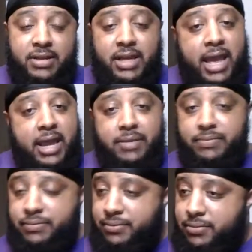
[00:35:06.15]
Hey,
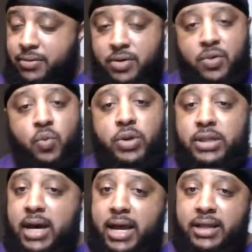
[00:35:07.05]
we
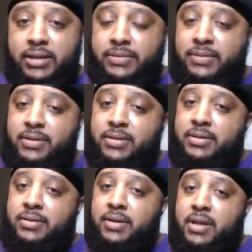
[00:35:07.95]

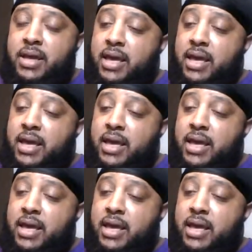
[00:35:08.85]
done.